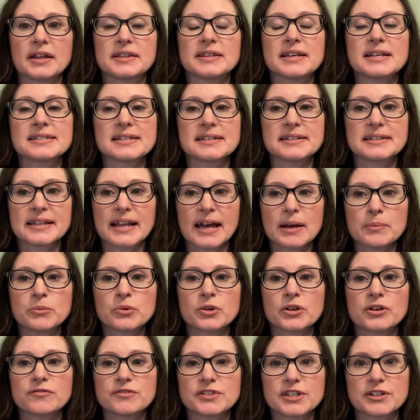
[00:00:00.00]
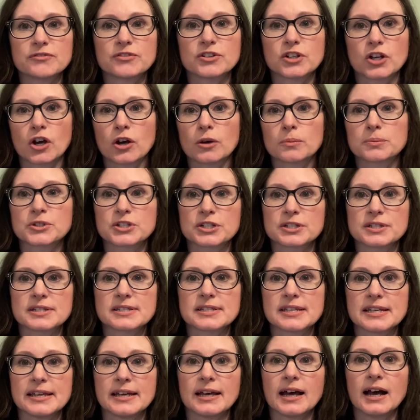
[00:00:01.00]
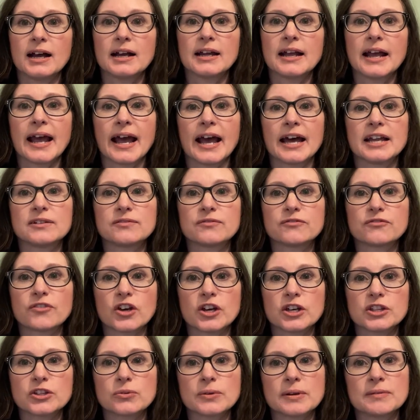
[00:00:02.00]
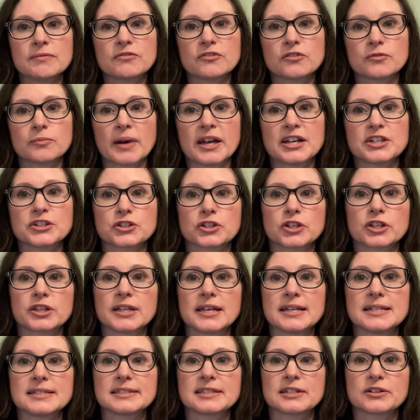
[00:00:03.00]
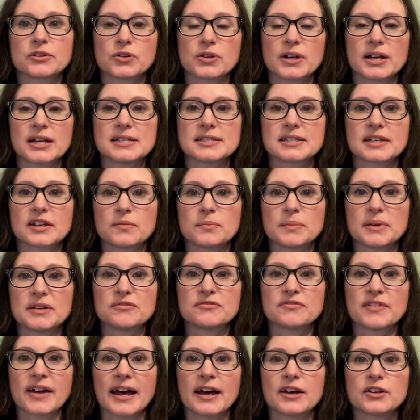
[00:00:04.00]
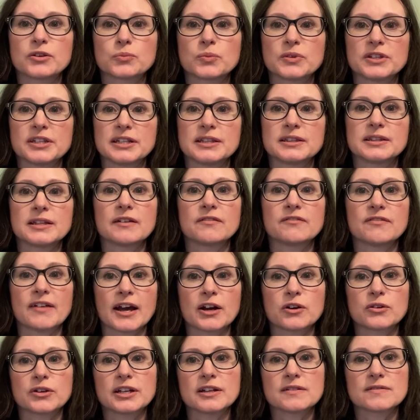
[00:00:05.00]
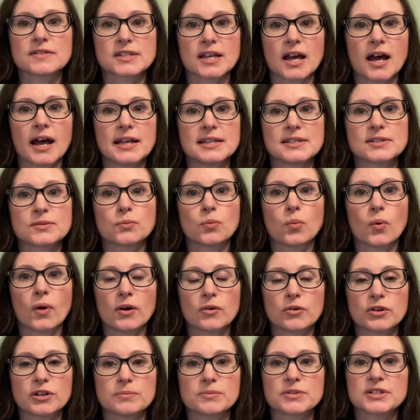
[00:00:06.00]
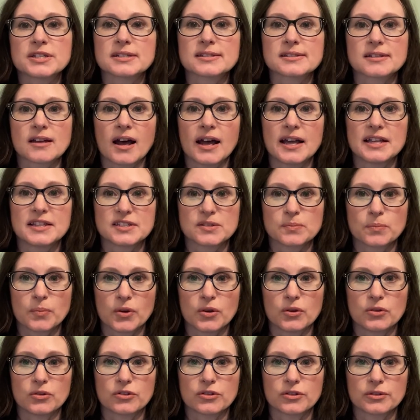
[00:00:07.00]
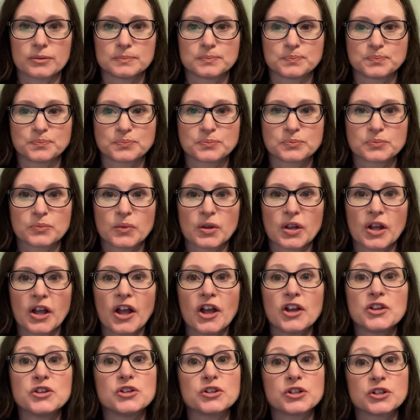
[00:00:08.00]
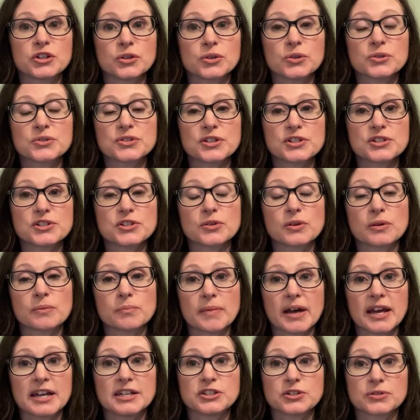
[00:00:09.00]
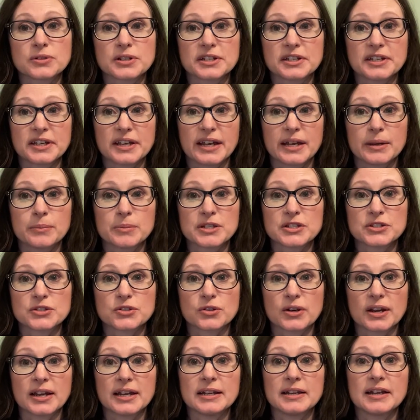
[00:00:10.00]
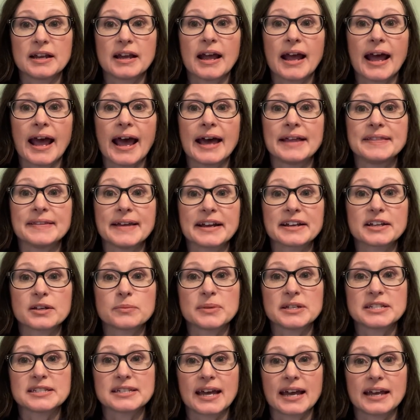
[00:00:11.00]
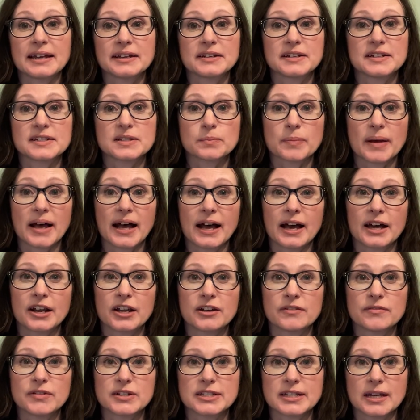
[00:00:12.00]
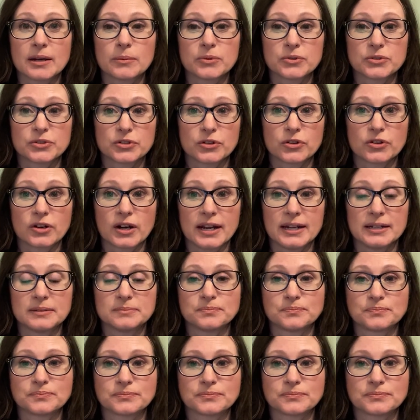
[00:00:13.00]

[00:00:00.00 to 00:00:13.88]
There's a number of different options here, and further information on these degrees can be found within the Faculty of Science Welcome to Science booth. You can also do a major in chemistry, and that can be taken as part of a double degree.